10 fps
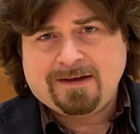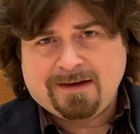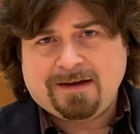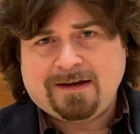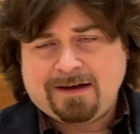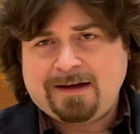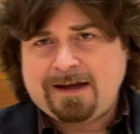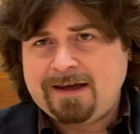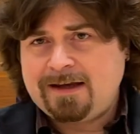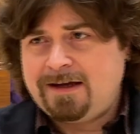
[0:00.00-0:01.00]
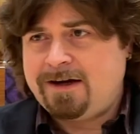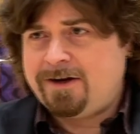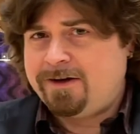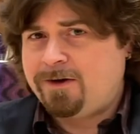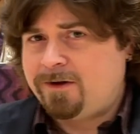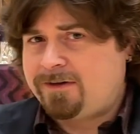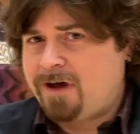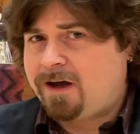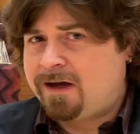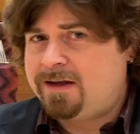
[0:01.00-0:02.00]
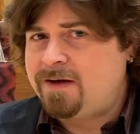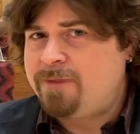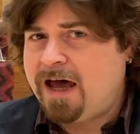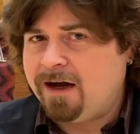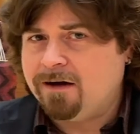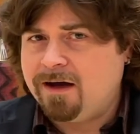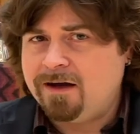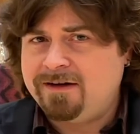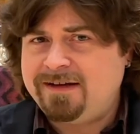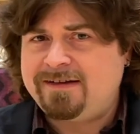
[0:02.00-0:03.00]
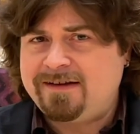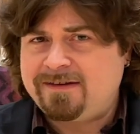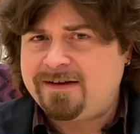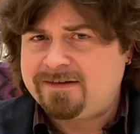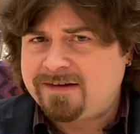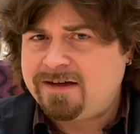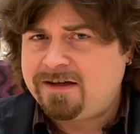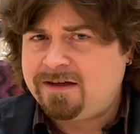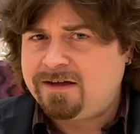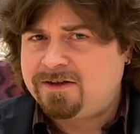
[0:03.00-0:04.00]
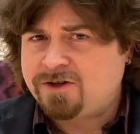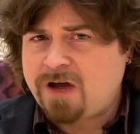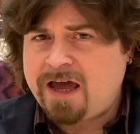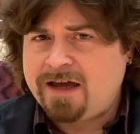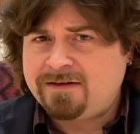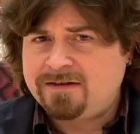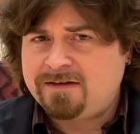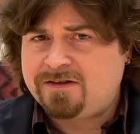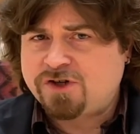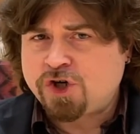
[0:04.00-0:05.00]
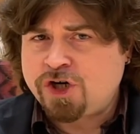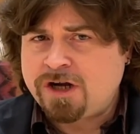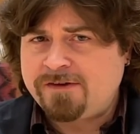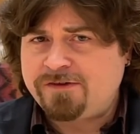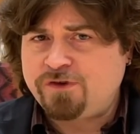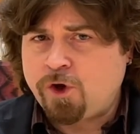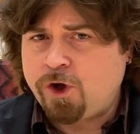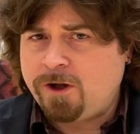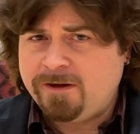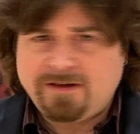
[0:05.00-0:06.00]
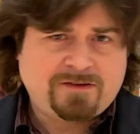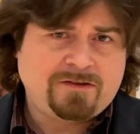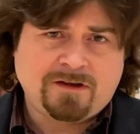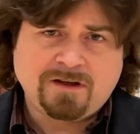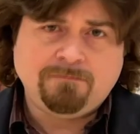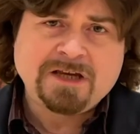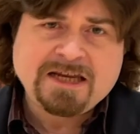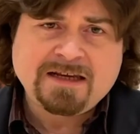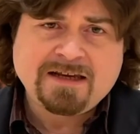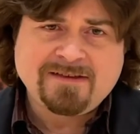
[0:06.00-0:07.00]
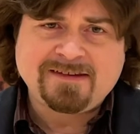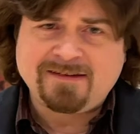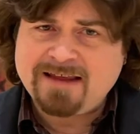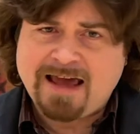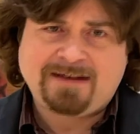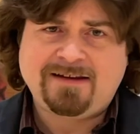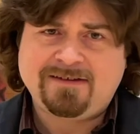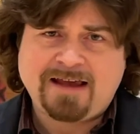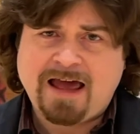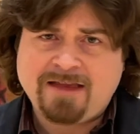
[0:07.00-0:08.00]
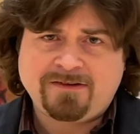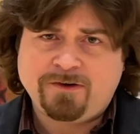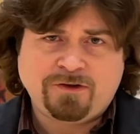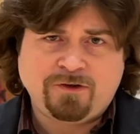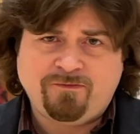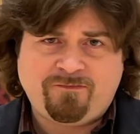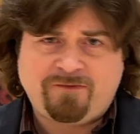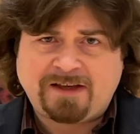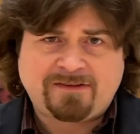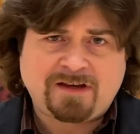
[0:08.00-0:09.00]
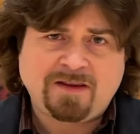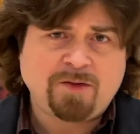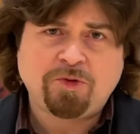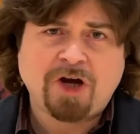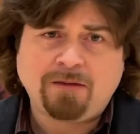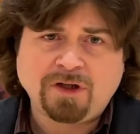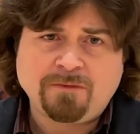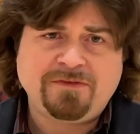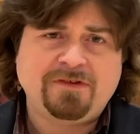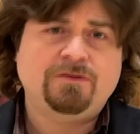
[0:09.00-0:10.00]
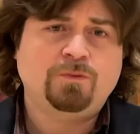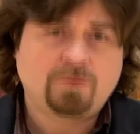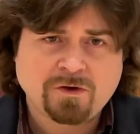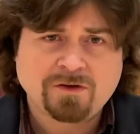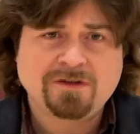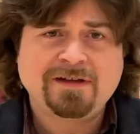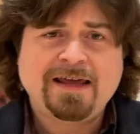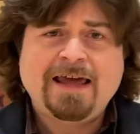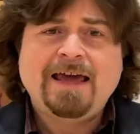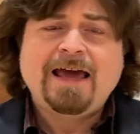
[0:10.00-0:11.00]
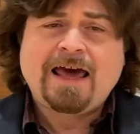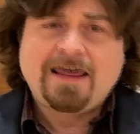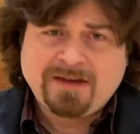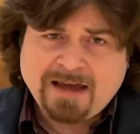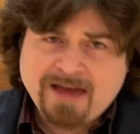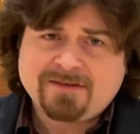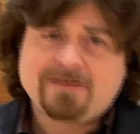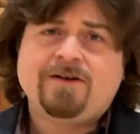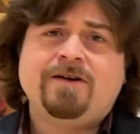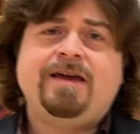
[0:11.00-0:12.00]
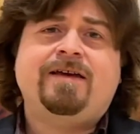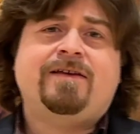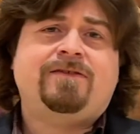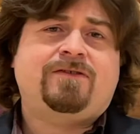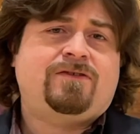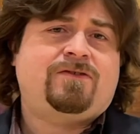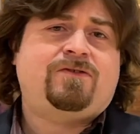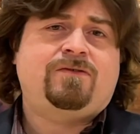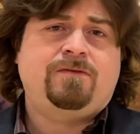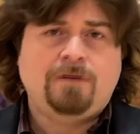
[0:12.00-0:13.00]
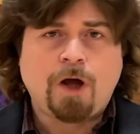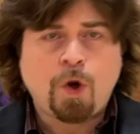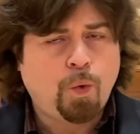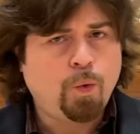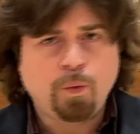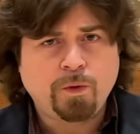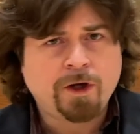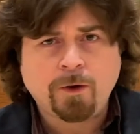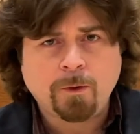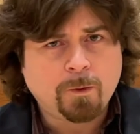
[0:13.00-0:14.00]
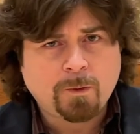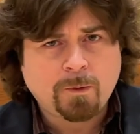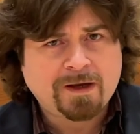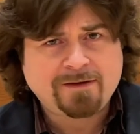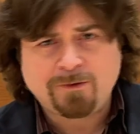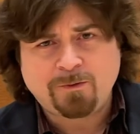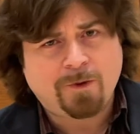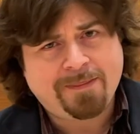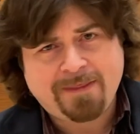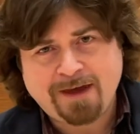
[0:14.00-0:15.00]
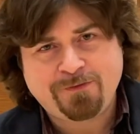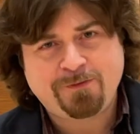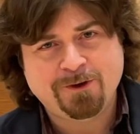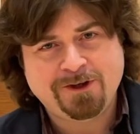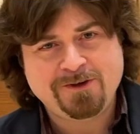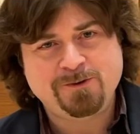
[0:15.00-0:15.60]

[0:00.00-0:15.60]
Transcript: And I can hear you all talking in the background. Is he trying to turn us all into comedians? Is that his answer to fixing the problems of the world? And the answer is no, I don't want that for you.